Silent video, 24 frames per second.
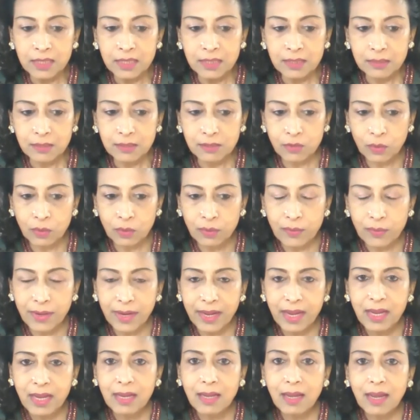So
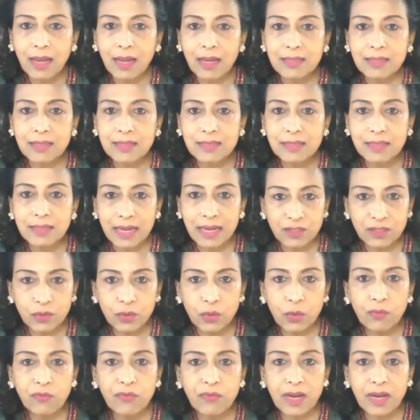today, as, as you
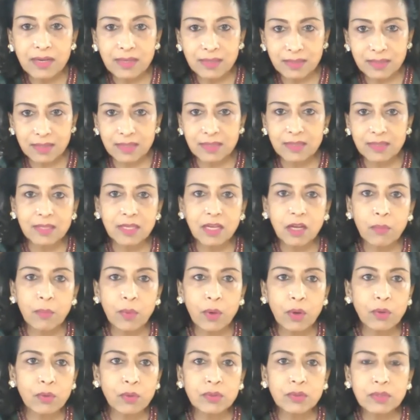know, we are discussing
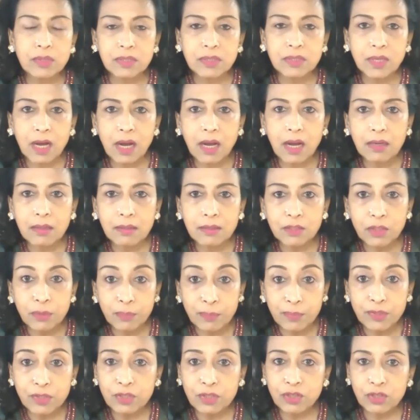about uh, uh, the
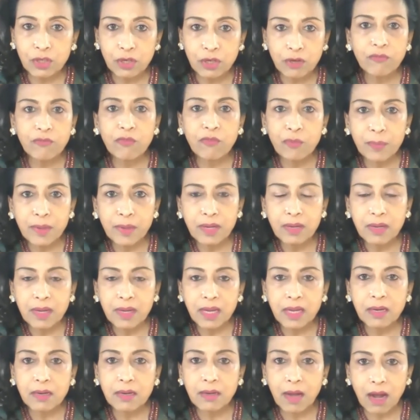position of women
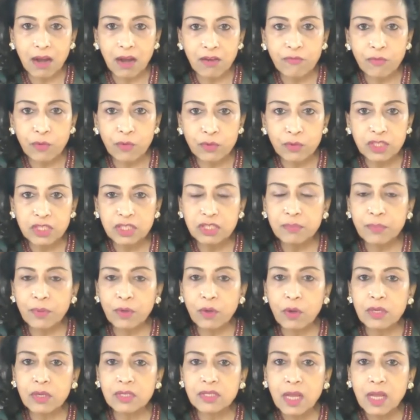in armed forces
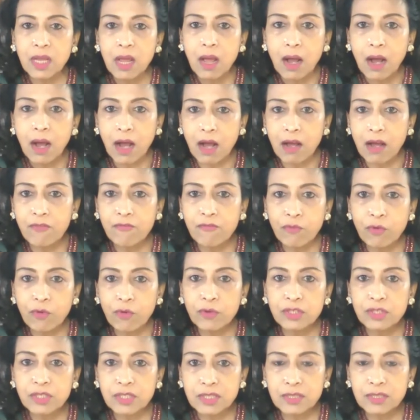because armed
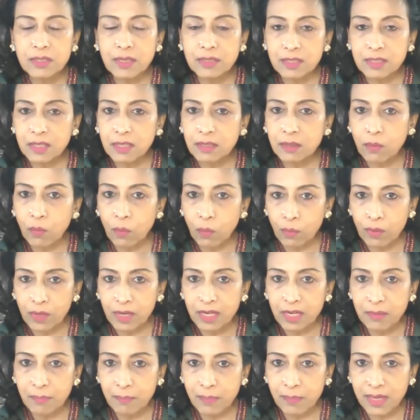forces doesn't
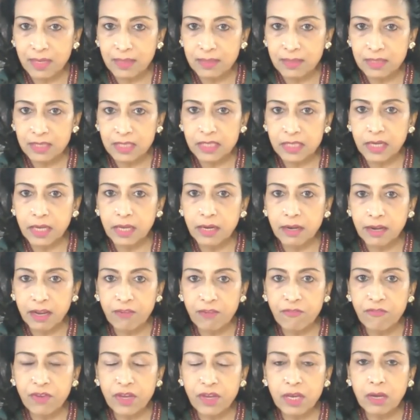only mean uh,
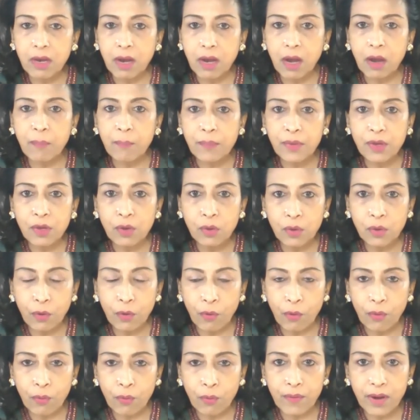Navy, Army
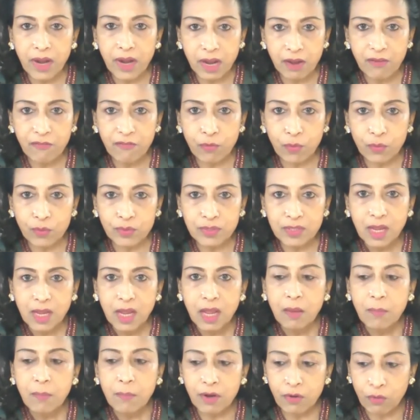or Air Force,
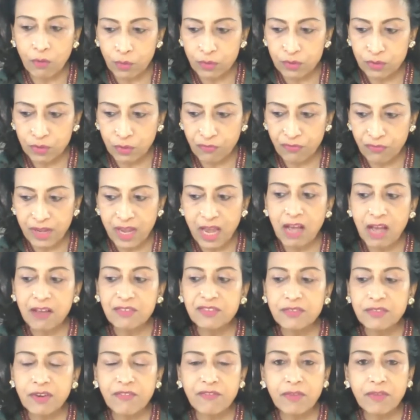but also we have
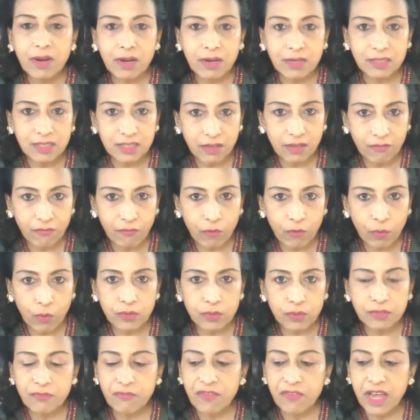Central Reserve
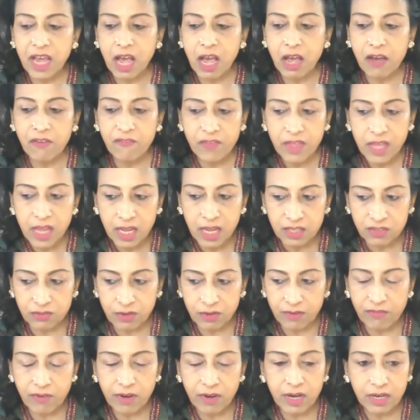Force, we have
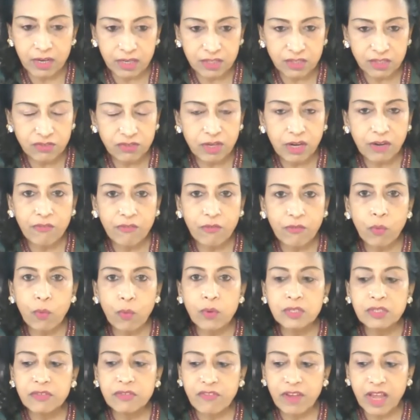Central Industrial
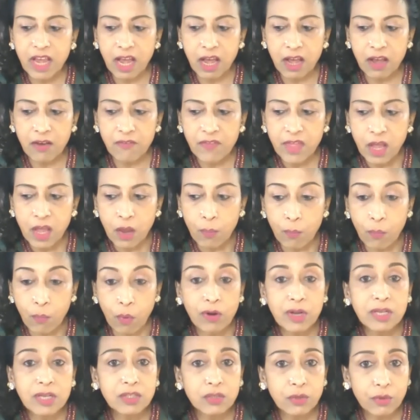Force, we have
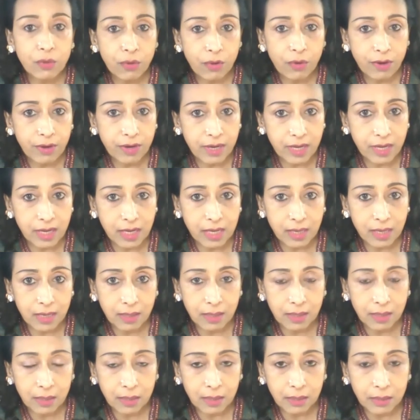Border Security uh,
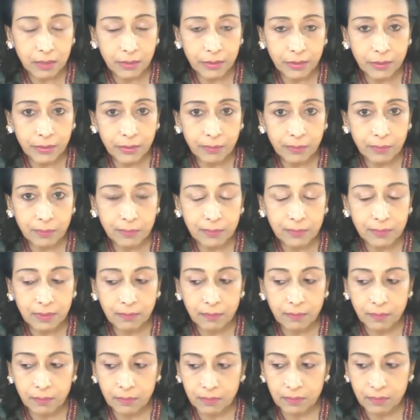
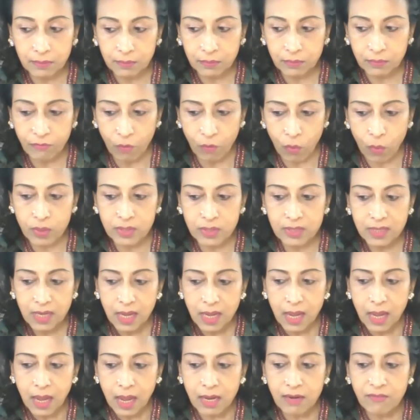uh Force,
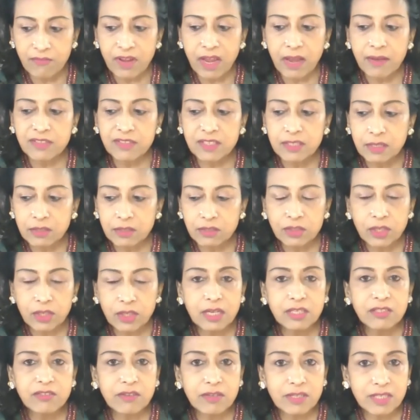and we have
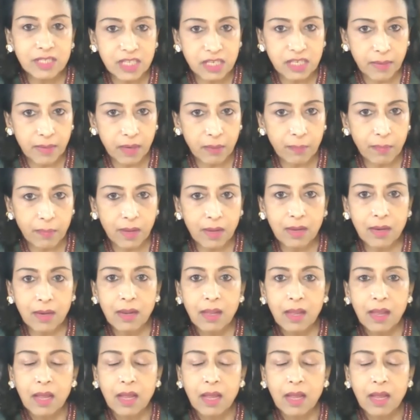Shahid Seema Bal.